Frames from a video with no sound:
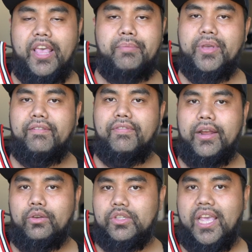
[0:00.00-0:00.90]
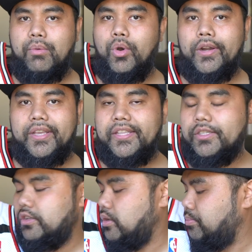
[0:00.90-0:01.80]
the NBA Finals, game one
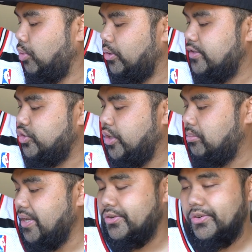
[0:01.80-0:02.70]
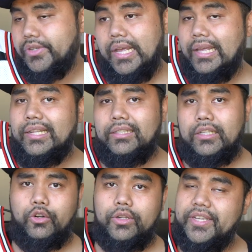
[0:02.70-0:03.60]
against the Portland Trail Blazers.
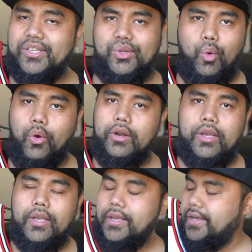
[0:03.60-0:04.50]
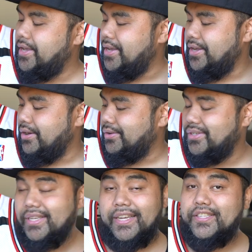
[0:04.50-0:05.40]
Literally scored, you know,
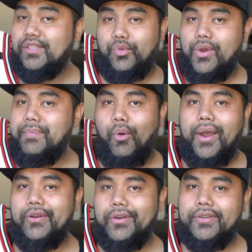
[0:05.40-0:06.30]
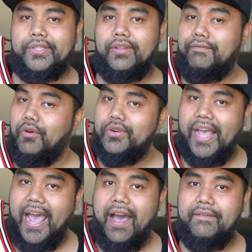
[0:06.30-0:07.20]
6 3-pointers the
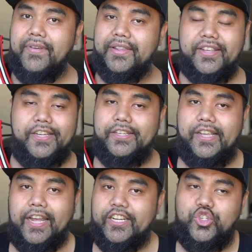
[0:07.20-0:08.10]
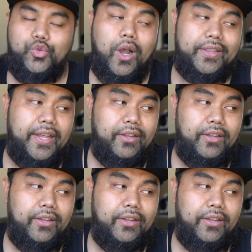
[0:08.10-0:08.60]
first half, and he kind of shrugged